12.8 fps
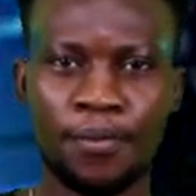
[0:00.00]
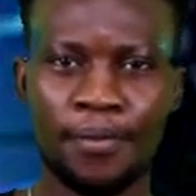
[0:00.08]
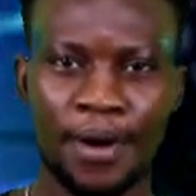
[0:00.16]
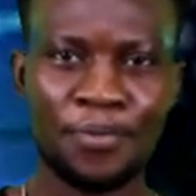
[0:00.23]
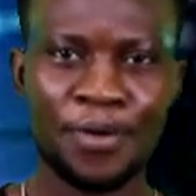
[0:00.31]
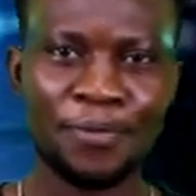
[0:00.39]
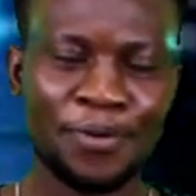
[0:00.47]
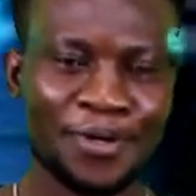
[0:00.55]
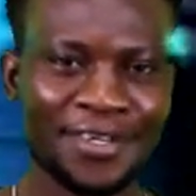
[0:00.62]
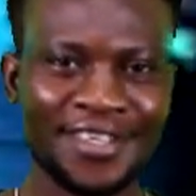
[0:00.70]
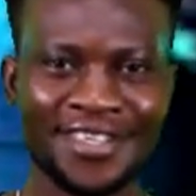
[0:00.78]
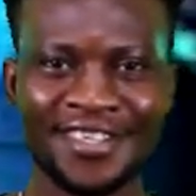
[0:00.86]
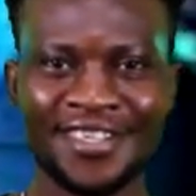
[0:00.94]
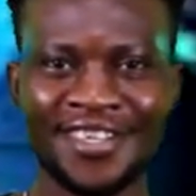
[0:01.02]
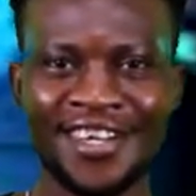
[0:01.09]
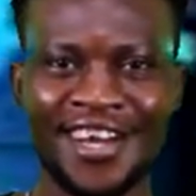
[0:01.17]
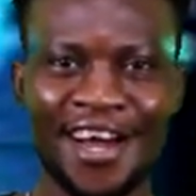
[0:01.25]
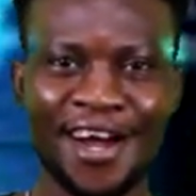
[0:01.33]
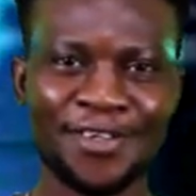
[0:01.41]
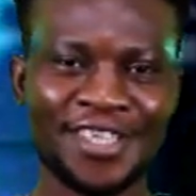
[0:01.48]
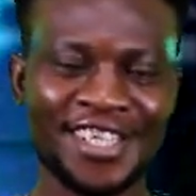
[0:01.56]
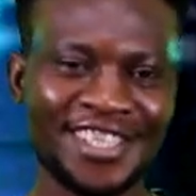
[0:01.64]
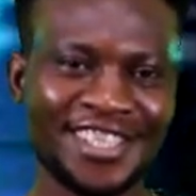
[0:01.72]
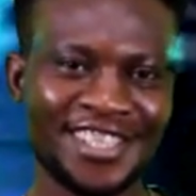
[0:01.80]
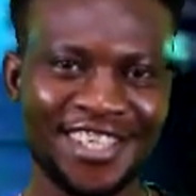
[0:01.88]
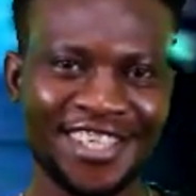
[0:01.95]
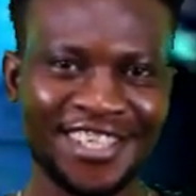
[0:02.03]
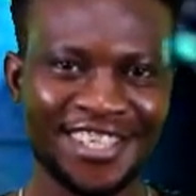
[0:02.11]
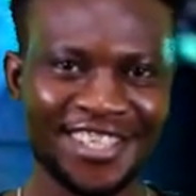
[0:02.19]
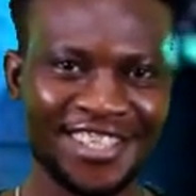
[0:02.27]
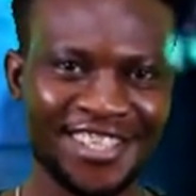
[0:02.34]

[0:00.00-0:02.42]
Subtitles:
My people, how not do you know?